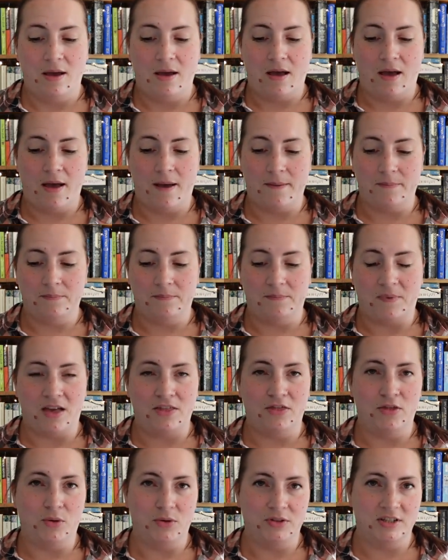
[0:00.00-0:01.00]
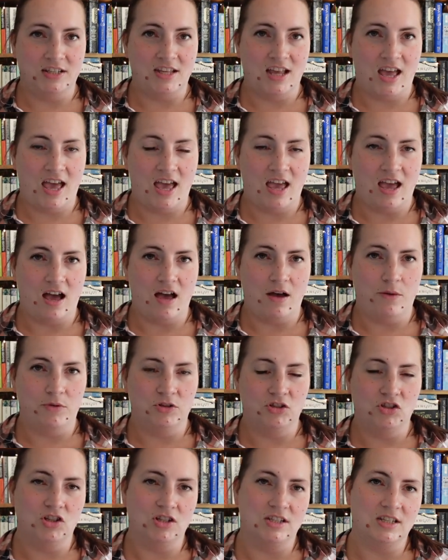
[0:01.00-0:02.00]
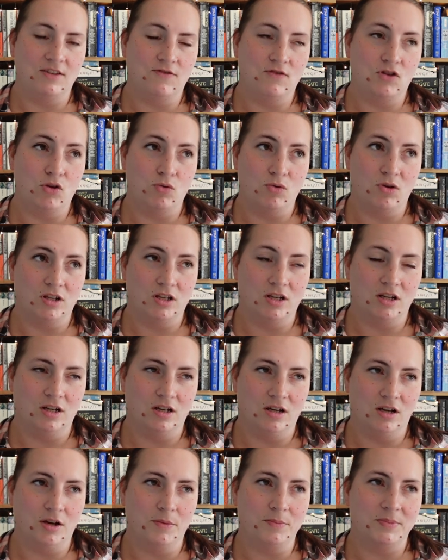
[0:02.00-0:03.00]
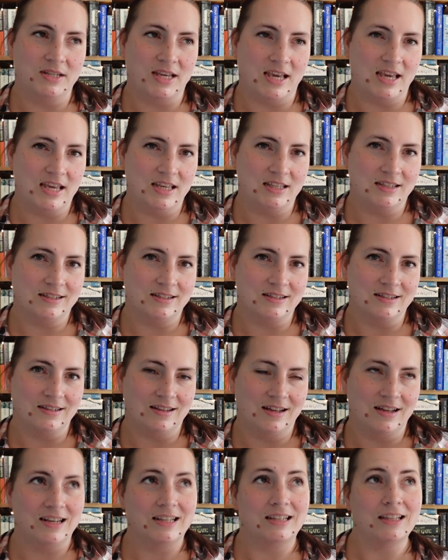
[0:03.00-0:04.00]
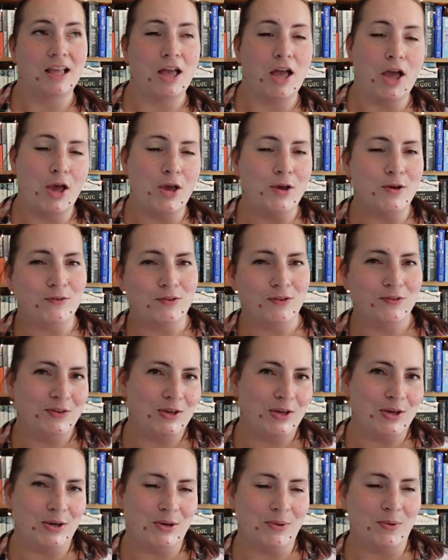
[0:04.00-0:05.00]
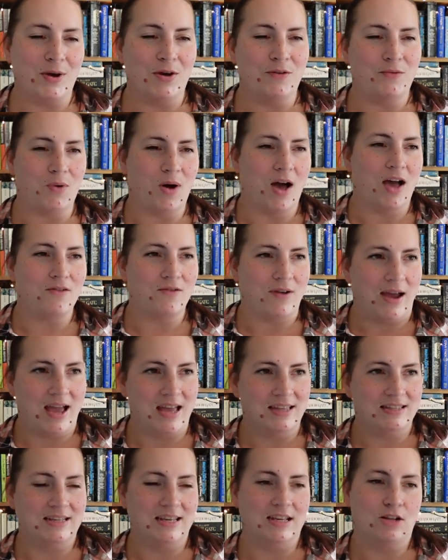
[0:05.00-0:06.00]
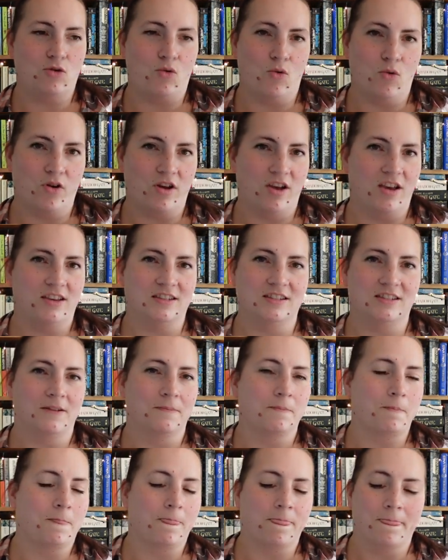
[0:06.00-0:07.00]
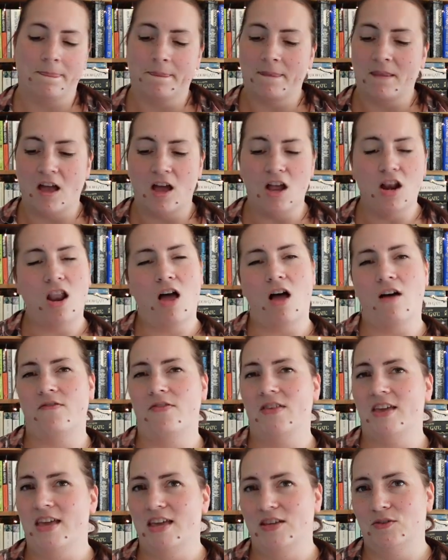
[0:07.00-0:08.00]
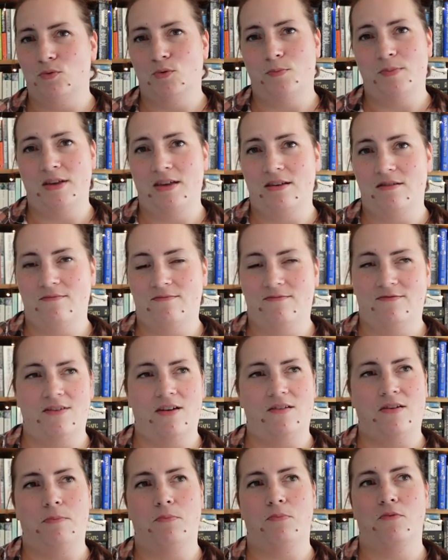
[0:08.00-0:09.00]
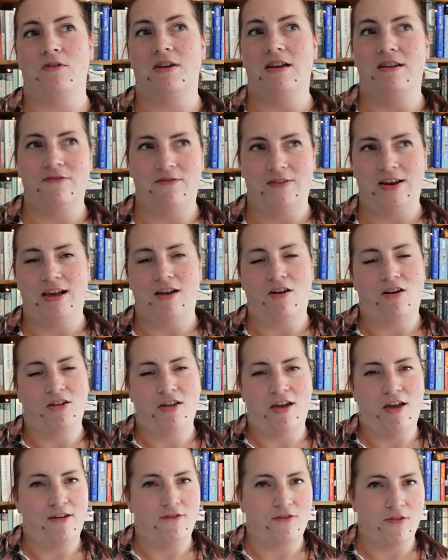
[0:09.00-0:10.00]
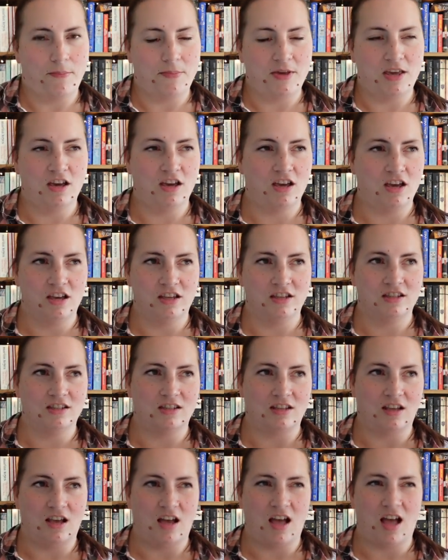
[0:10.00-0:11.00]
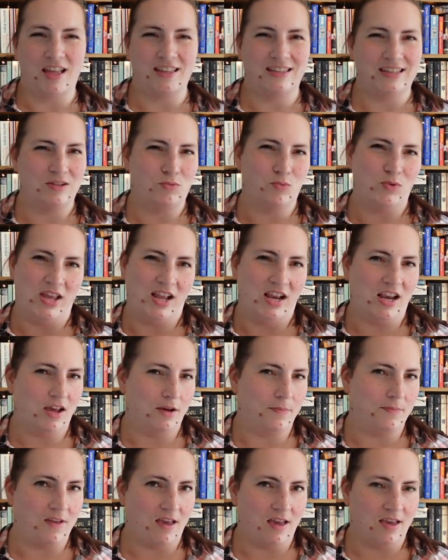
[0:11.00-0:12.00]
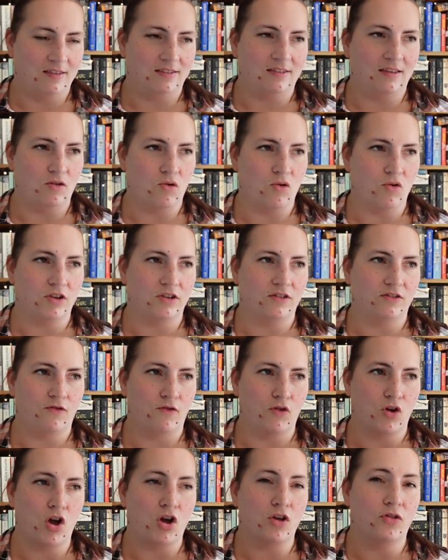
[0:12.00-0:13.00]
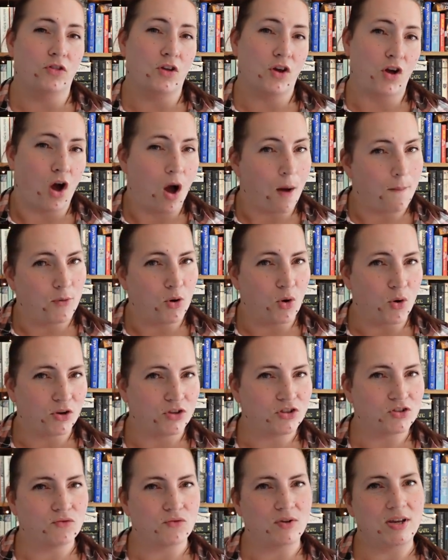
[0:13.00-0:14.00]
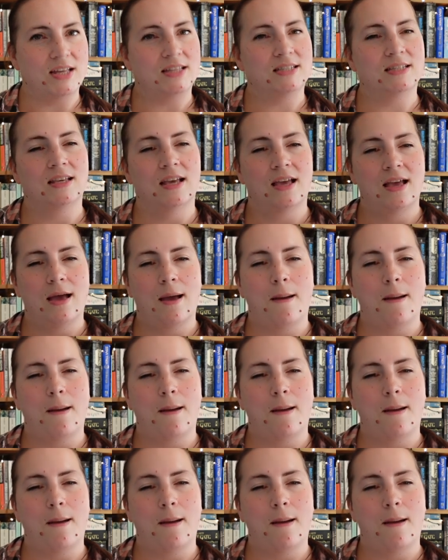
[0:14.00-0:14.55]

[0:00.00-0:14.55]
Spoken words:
But I thought today I would just give you an update, a little overview of what I read in August. A lot of these will be very briefly gone over because I did weekly updates in August for the Gob August reads,